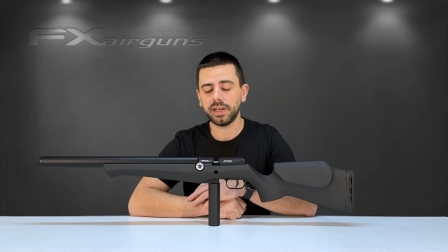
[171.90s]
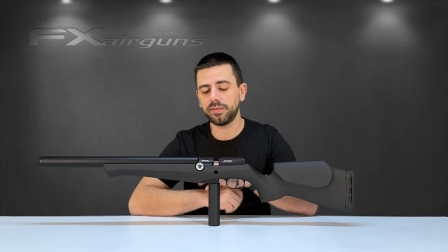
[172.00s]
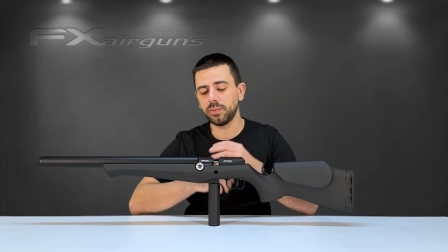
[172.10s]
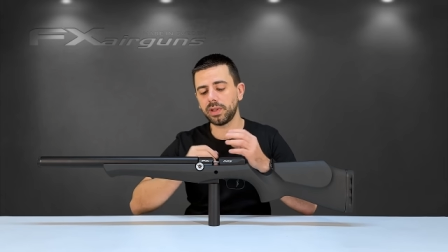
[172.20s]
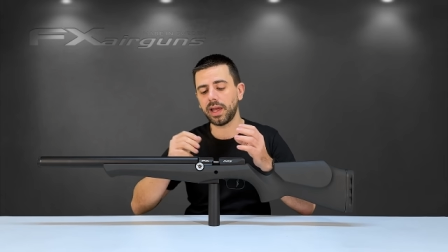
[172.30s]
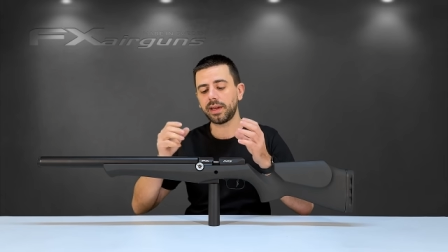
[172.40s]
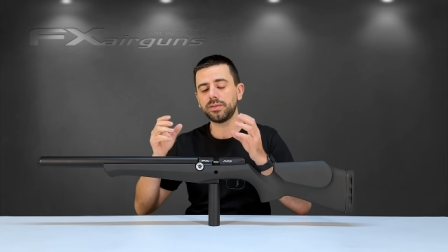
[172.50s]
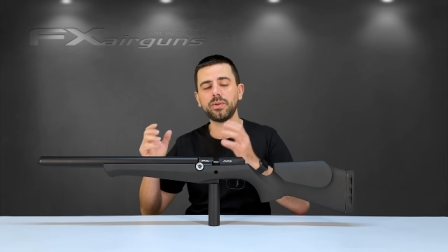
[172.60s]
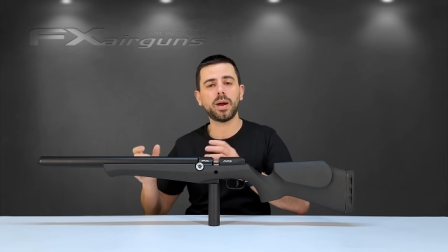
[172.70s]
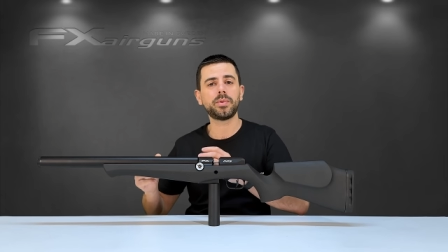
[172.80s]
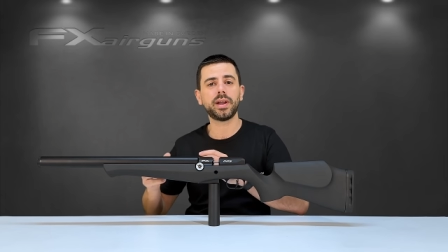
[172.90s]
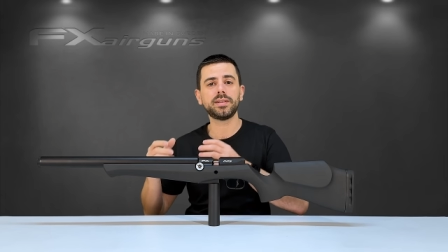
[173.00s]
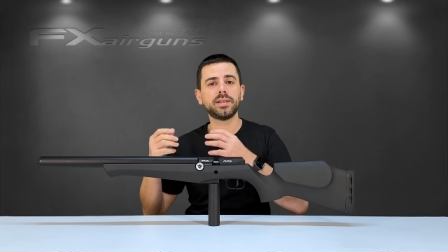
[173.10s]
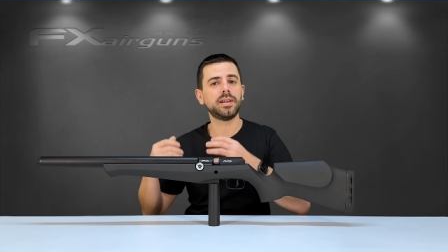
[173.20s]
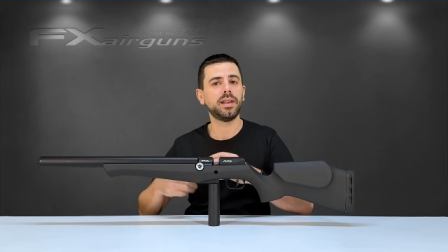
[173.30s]
if you would like to
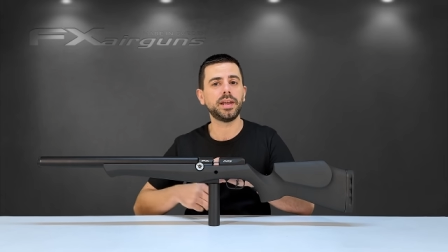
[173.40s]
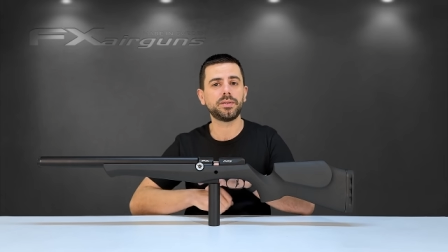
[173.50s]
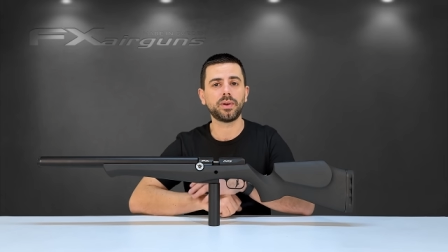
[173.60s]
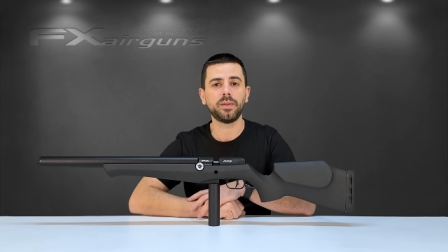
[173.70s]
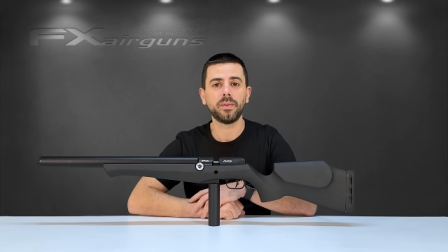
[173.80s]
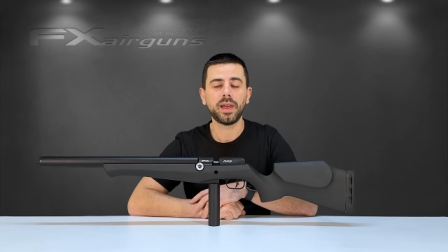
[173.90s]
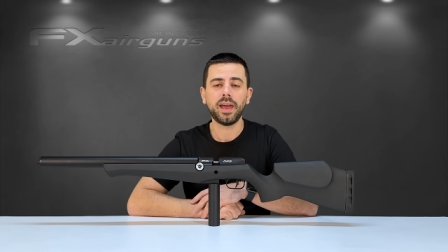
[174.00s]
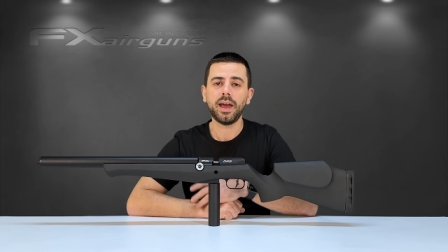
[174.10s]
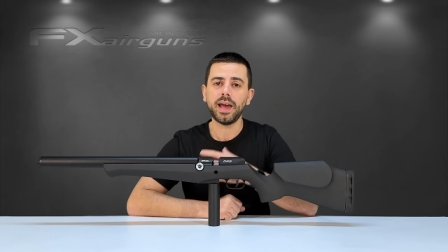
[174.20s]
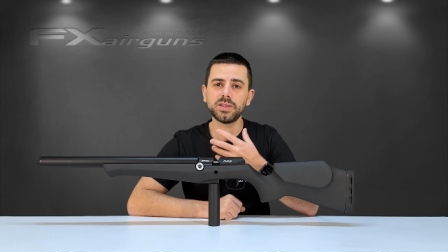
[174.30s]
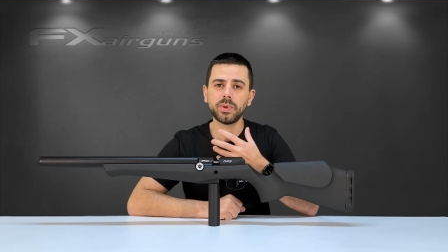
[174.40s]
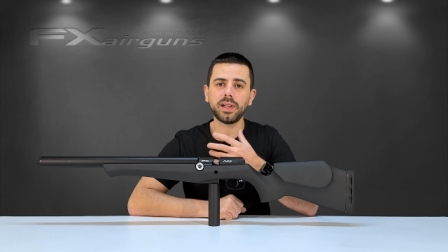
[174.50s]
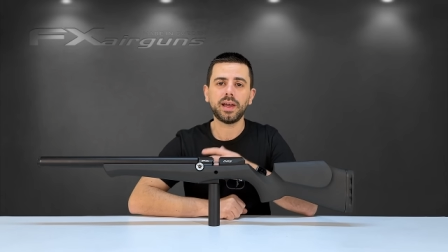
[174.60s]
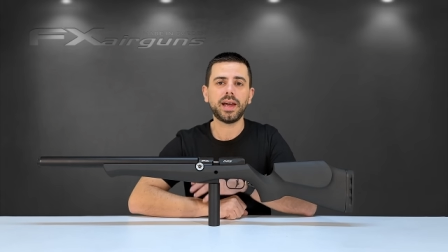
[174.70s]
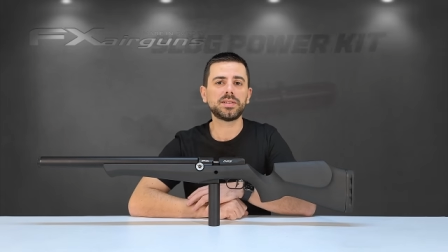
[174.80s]
upgrade later on, as
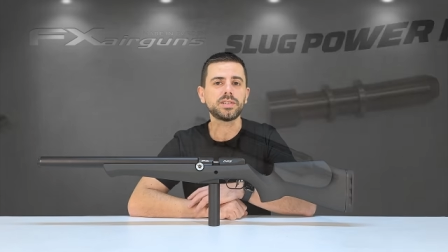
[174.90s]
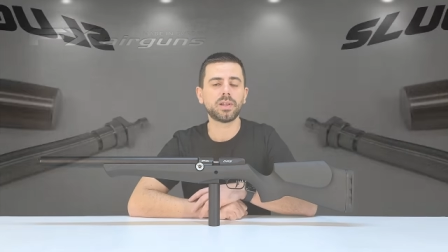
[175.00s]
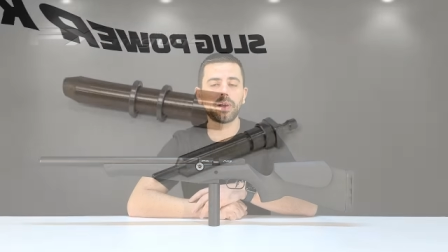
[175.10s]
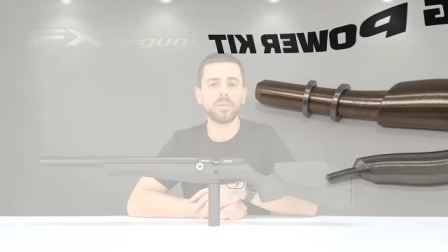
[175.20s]
well as a slug